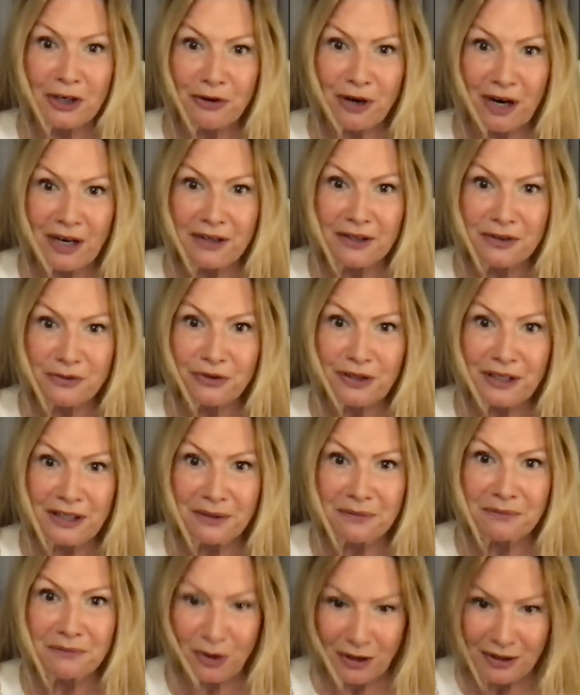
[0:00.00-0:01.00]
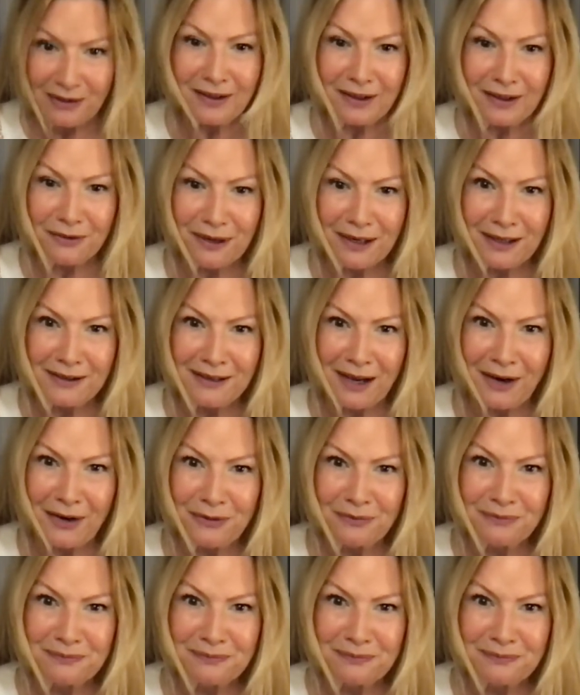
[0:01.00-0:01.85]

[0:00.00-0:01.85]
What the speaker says: Reiner's freedom right here, right now.